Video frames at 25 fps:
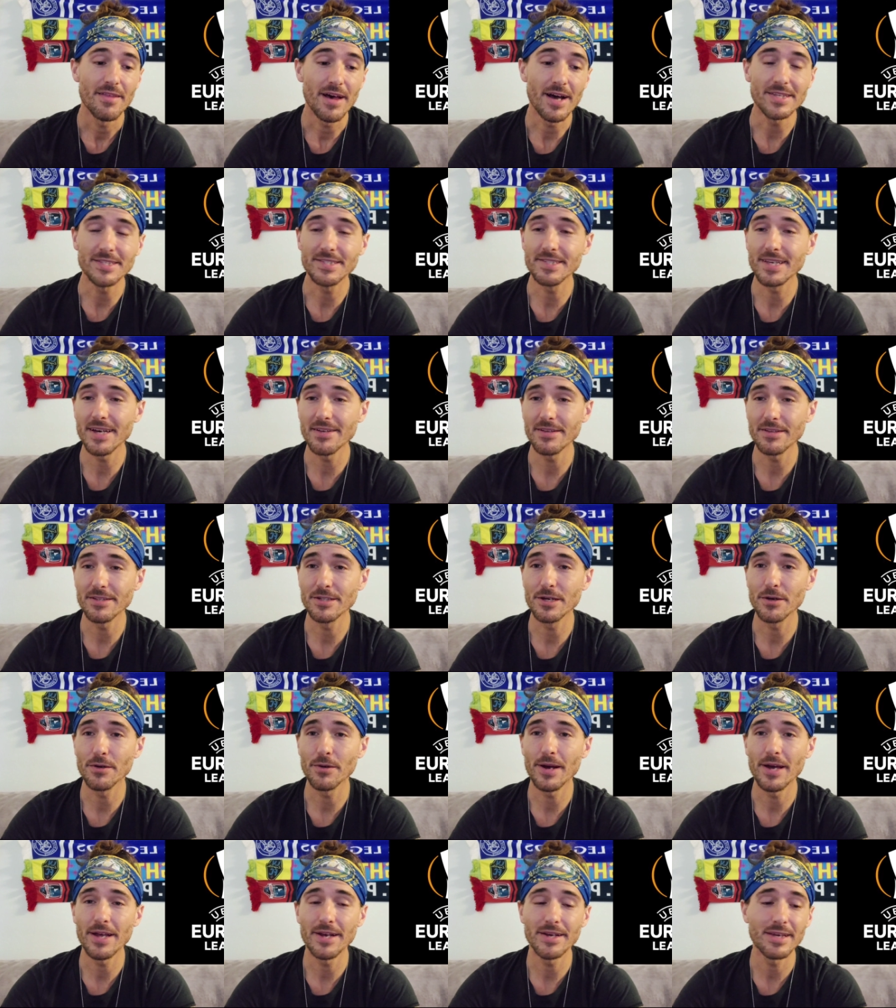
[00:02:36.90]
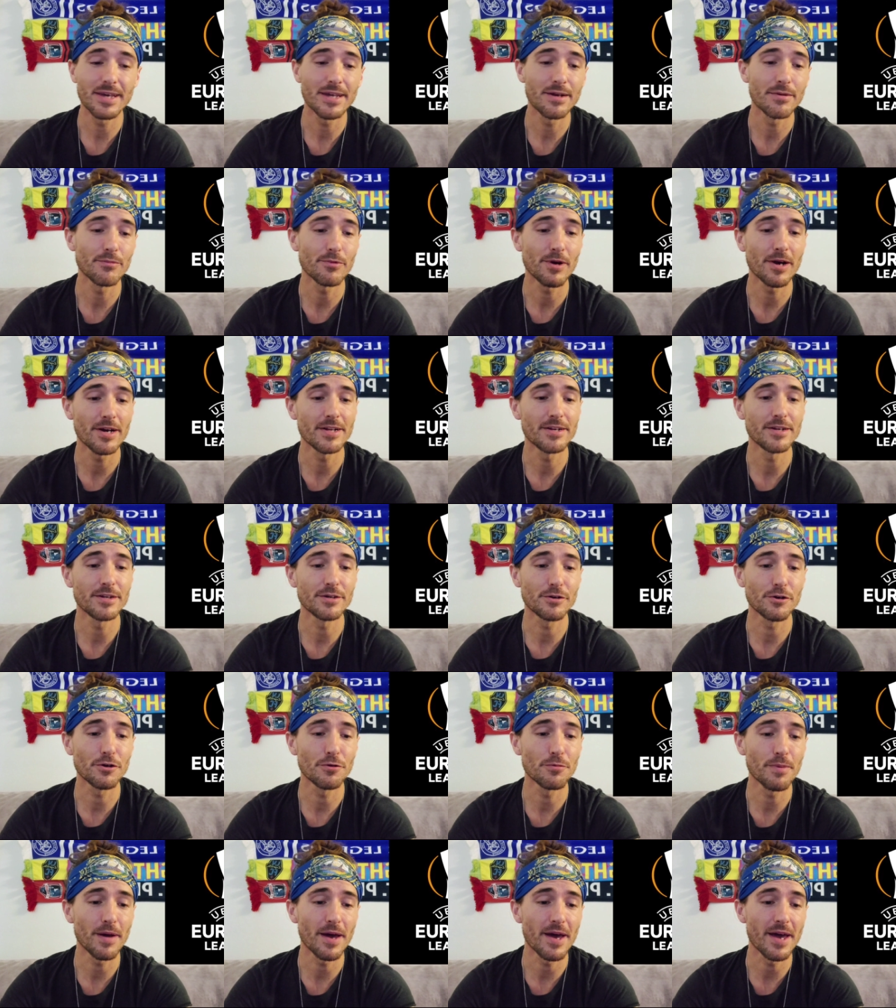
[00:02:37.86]
that said, let's go ahead and get it right into
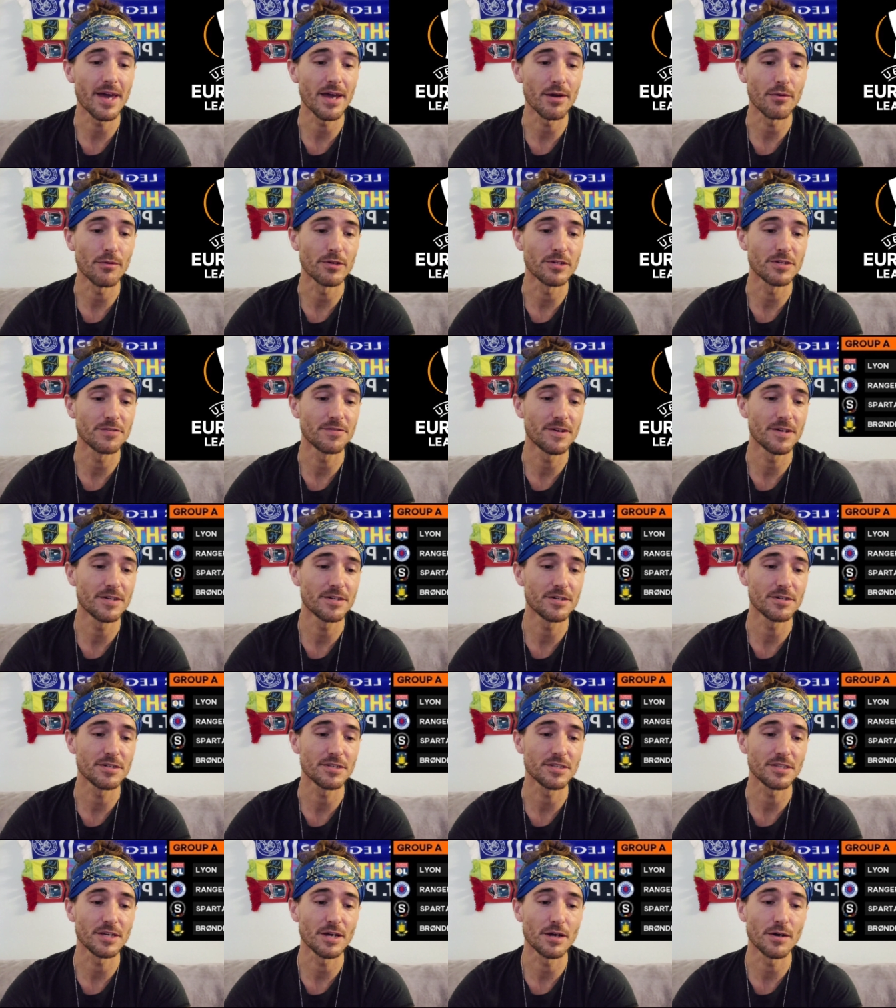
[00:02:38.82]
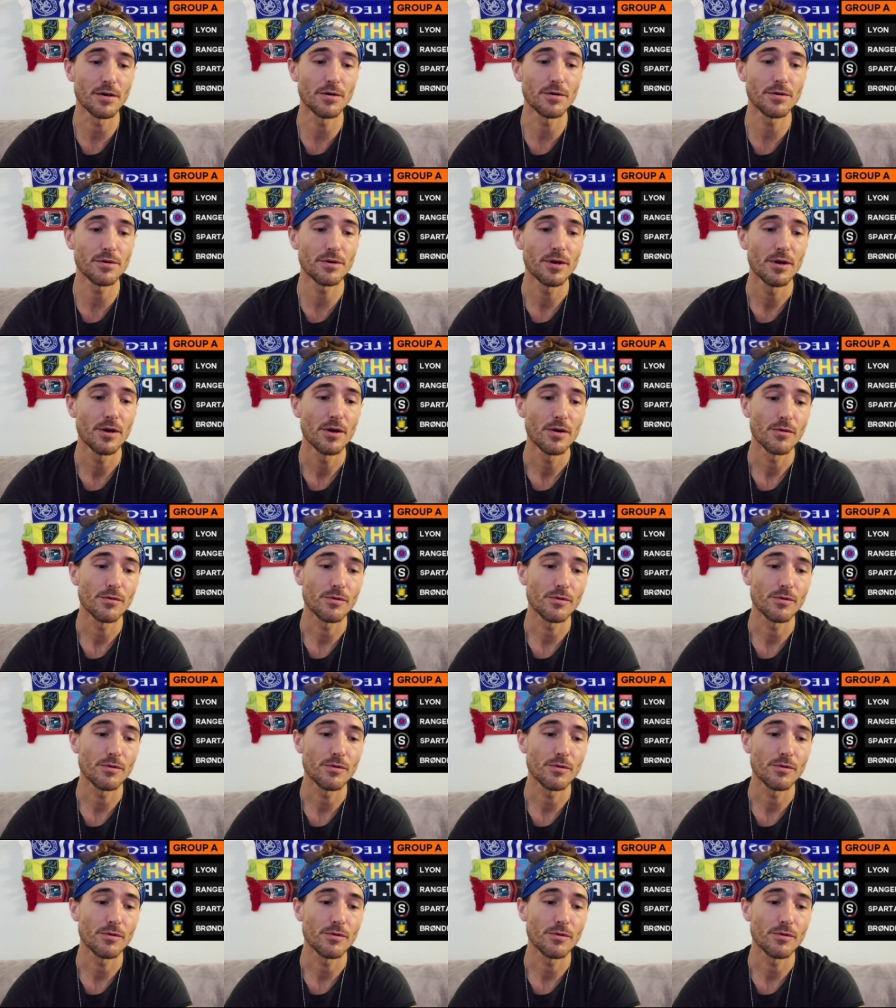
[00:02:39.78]
Group A, which features Lyon,